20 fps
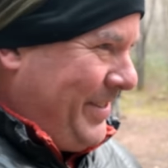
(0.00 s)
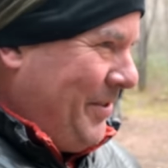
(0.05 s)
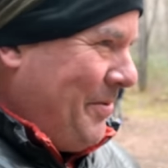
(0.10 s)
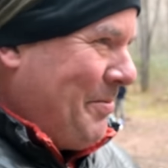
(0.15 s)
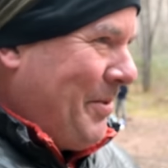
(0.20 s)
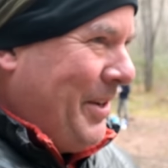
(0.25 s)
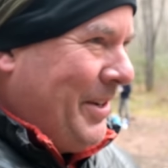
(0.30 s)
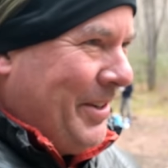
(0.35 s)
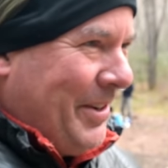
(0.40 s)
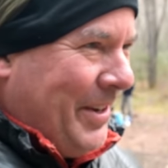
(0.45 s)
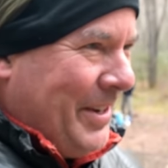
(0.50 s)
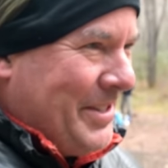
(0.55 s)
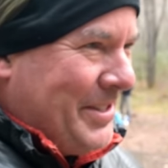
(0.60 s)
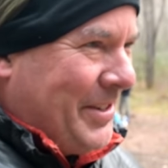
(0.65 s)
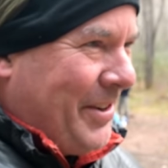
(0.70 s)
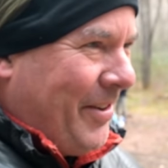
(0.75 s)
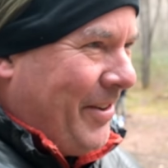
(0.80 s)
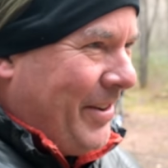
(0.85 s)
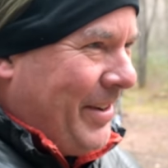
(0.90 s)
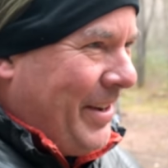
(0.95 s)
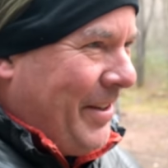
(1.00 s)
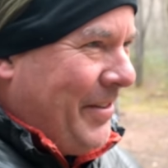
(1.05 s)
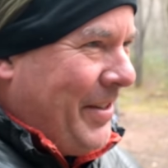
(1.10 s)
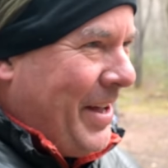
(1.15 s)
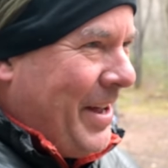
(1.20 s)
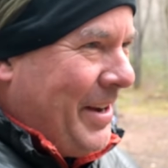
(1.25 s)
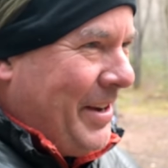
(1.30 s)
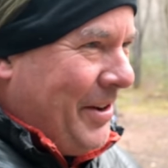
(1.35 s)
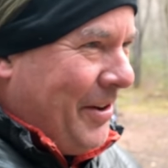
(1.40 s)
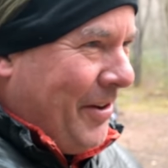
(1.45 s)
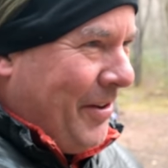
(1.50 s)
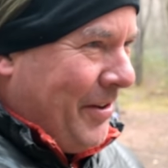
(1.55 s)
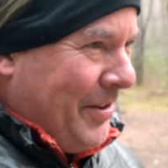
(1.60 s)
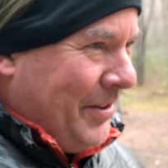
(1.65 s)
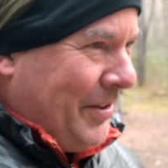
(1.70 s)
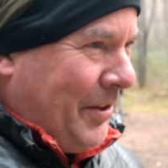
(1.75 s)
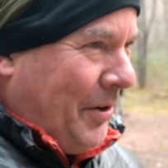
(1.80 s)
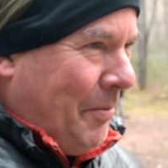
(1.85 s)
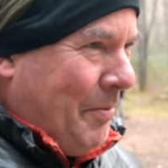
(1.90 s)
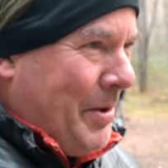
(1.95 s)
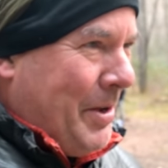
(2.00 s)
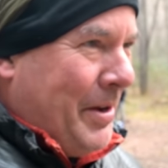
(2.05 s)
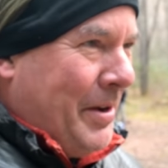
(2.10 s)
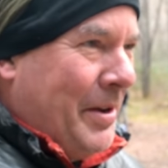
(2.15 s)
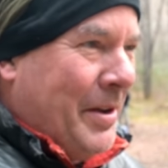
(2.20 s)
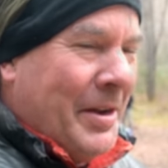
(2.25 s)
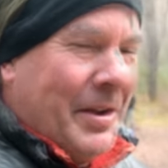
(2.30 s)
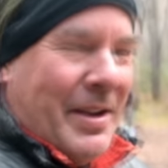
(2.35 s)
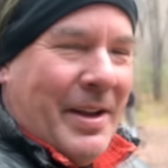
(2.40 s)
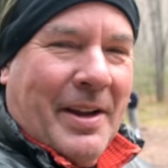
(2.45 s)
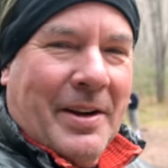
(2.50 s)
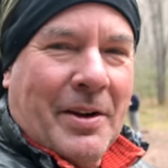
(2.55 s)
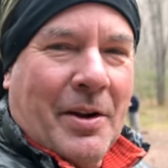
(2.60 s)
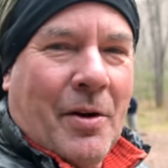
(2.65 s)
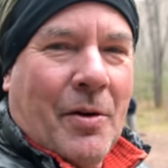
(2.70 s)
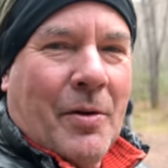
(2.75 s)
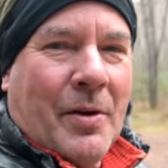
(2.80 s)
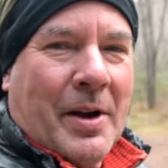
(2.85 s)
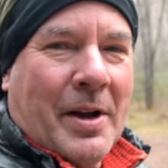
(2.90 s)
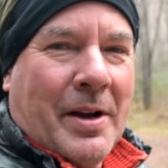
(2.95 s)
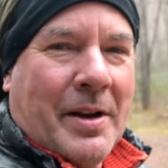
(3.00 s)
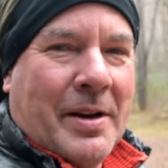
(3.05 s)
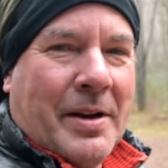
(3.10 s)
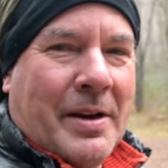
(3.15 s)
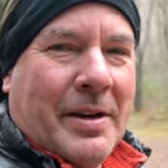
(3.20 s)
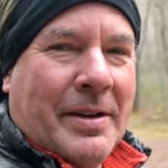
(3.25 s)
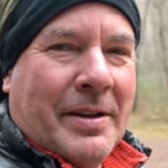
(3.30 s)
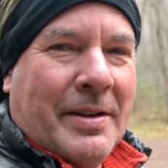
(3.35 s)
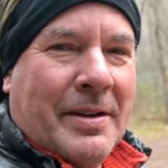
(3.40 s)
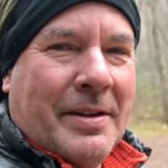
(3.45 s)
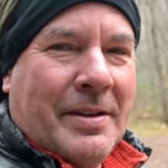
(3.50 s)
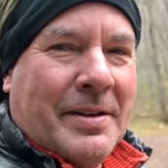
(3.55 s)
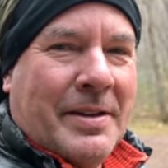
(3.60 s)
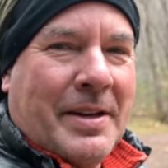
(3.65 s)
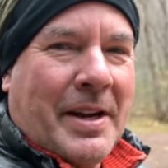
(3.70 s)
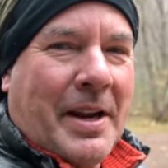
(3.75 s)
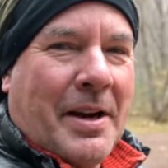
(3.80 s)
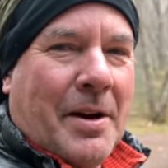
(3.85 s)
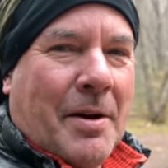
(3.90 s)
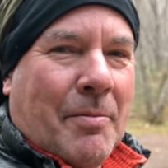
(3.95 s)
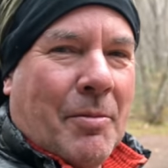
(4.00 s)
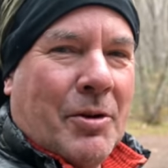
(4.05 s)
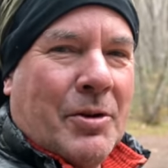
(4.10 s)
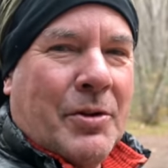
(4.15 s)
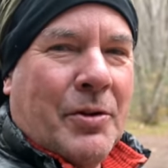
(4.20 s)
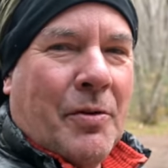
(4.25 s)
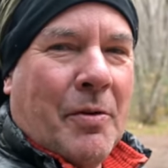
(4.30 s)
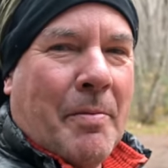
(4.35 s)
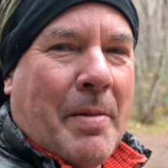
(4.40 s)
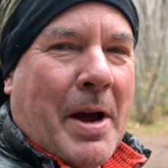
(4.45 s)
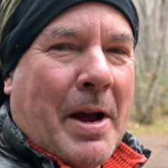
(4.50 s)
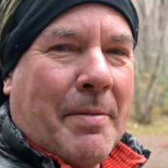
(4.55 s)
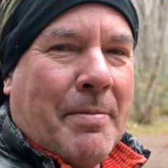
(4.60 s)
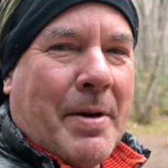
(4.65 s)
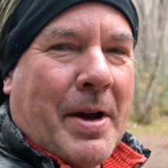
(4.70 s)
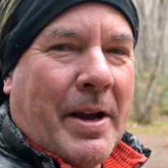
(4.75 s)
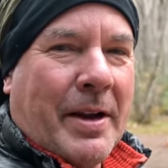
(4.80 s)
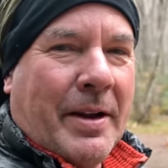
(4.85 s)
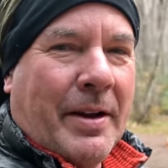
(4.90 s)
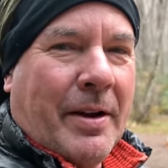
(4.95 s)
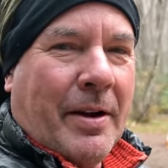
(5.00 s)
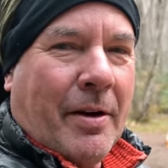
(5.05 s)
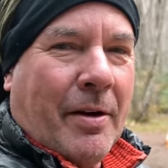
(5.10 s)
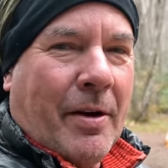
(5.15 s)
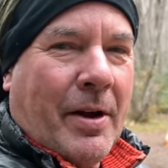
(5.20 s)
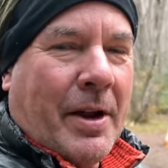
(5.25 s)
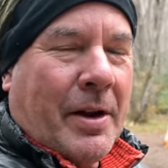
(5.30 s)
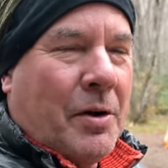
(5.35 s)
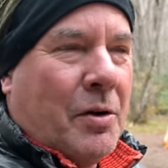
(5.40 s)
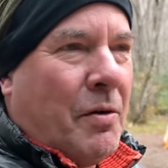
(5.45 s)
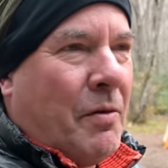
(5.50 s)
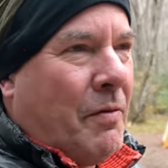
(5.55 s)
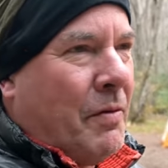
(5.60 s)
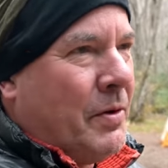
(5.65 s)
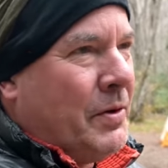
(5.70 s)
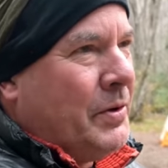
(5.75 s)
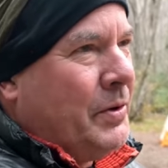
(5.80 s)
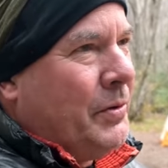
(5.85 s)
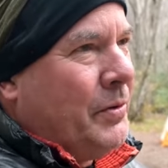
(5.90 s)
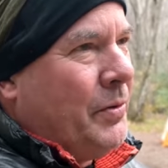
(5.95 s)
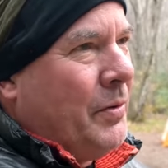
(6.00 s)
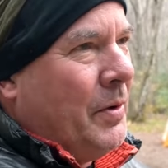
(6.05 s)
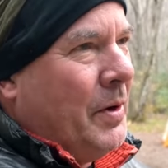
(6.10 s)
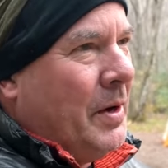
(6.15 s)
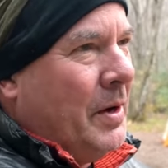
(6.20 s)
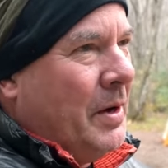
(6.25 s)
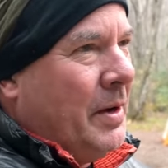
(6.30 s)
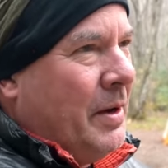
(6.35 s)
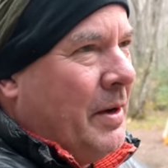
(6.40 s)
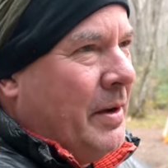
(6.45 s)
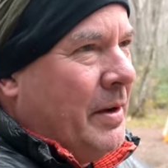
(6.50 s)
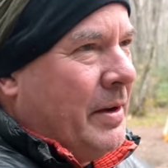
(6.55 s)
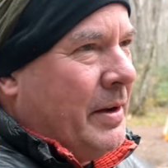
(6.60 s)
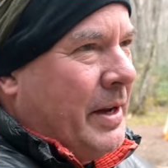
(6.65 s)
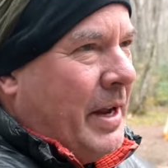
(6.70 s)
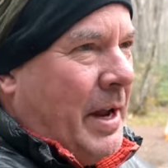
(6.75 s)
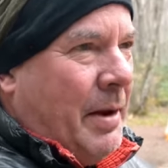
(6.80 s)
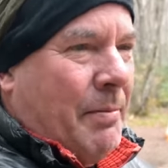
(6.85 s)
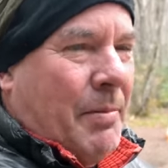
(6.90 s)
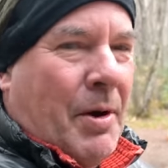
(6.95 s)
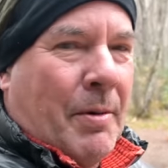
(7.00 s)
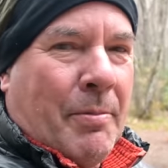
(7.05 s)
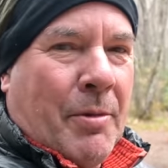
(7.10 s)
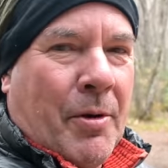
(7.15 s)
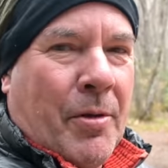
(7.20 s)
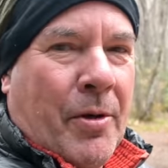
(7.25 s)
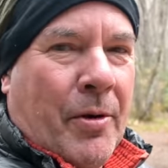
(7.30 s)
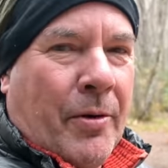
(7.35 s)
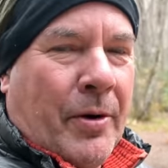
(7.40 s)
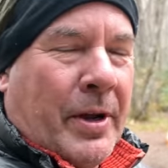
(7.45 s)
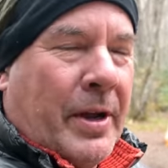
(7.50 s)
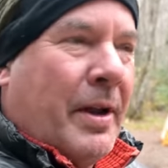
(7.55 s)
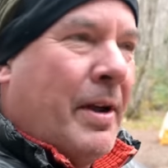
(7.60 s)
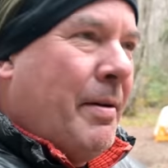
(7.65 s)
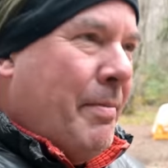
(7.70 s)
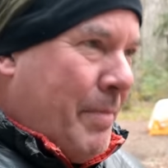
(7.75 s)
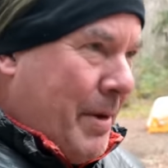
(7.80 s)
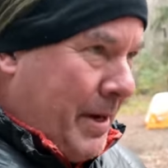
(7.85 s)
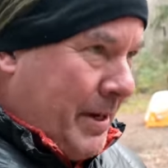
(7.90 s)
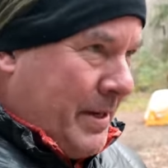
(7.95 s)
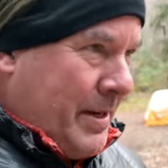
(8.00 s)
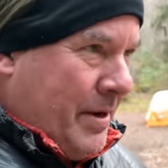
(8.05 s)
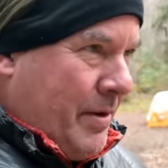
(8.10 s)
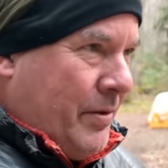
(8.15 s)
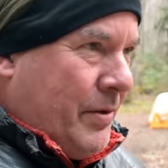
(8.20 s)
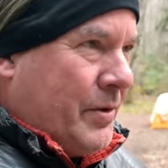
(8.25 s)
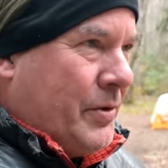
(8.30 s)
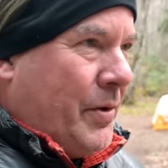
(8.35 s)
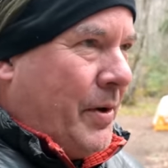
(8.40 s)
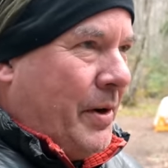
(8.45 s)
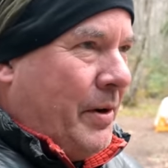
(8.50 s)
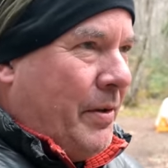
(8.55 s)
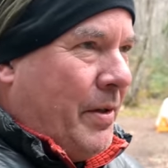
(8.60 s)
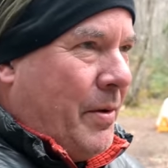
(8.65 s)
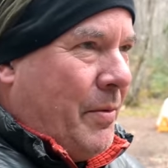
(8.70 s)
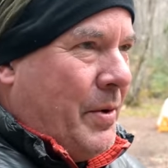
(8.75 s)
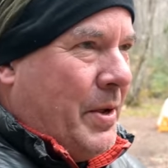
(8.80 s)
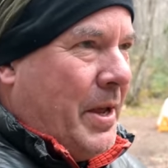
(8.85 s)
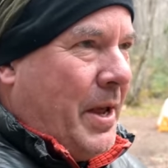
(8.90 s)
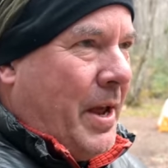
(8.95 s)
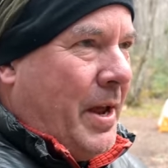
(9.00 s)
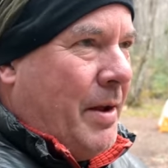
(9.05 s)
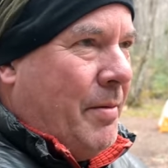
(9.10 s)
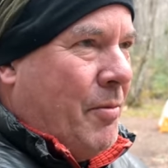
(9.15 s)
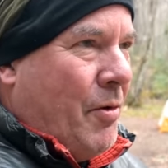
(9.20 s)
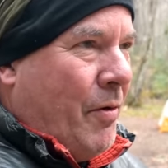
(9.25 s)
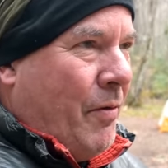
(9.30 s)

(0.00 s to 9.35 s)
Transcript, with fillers: so get, get started on that here in a little bit. Getting going on uh, day number two of backpacking here, heading over to camp number 30, back down the trail that we came